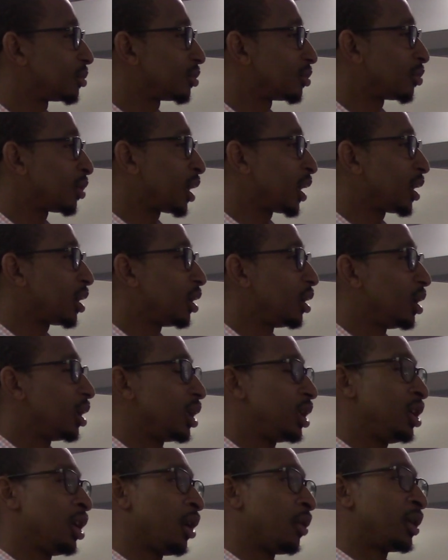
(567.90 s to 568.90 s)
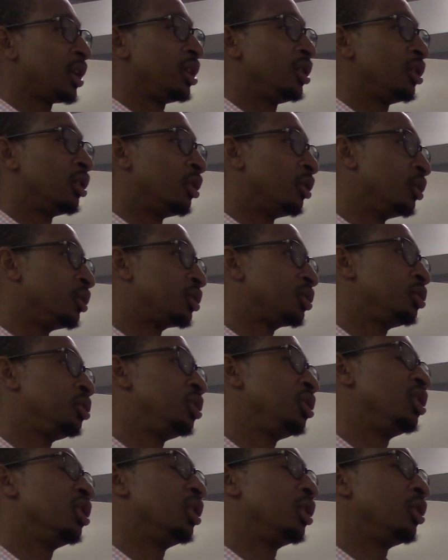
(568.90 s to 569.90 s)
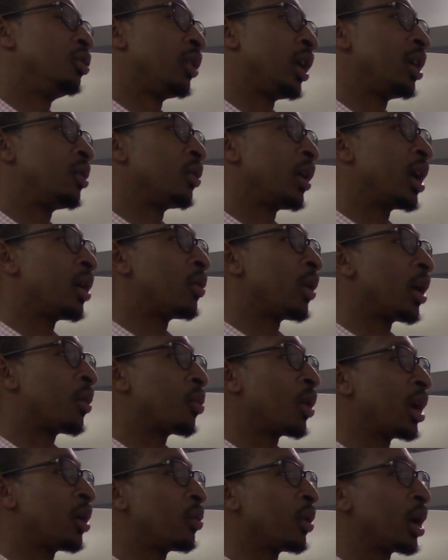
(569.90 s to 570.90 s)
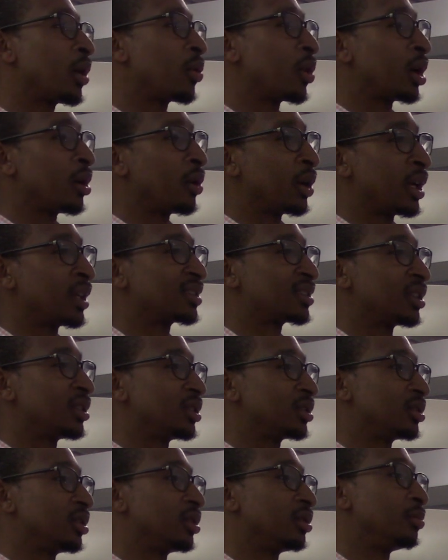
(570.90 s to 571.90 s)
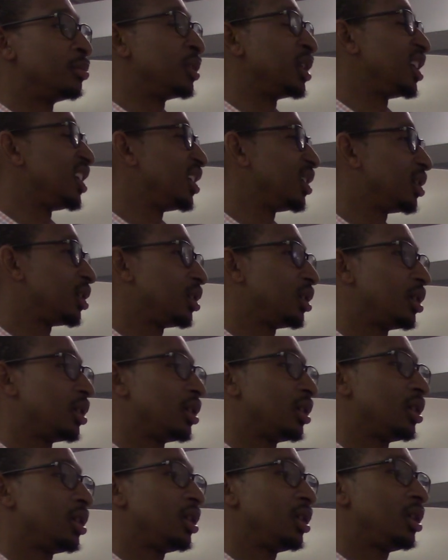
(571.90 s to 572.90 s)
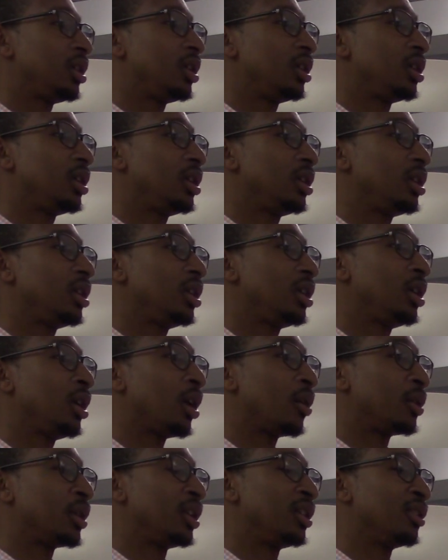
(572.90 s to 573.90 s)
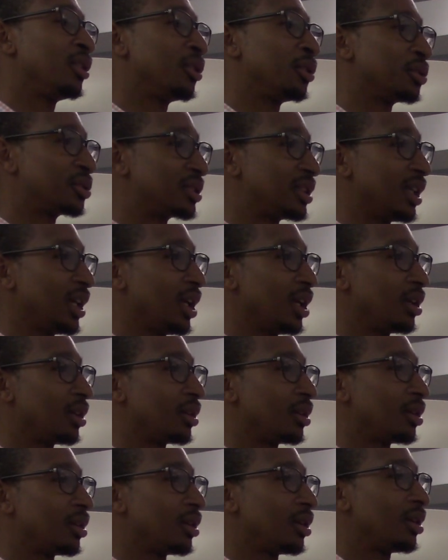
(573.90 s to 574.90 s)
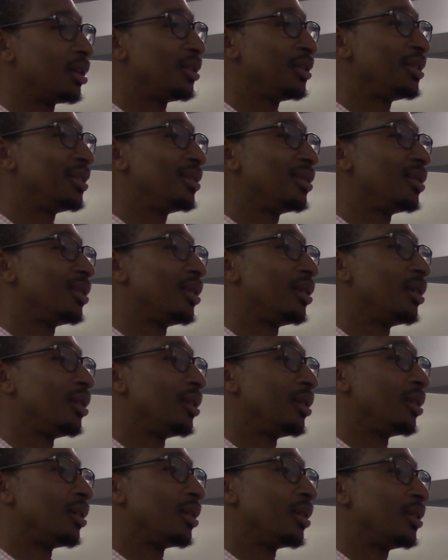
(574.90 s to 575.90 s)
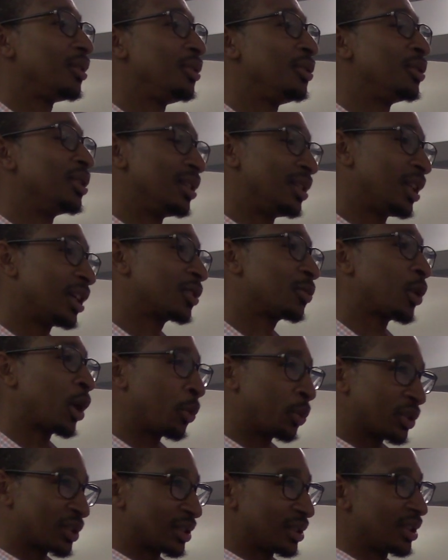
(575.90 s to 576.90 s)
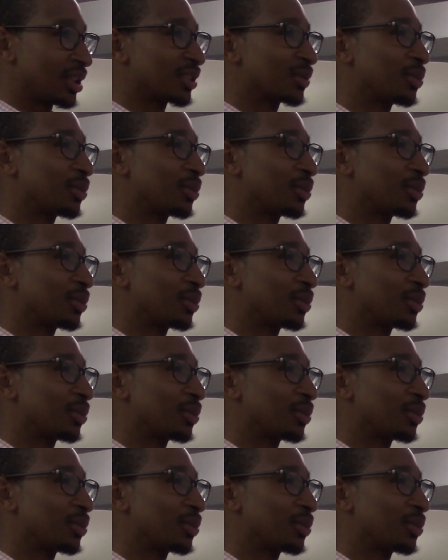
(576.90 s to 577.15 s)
Right? He already knows who your great-great-great-great-great-great-grandson is going to be. He already knows that. You the next part? What's the next?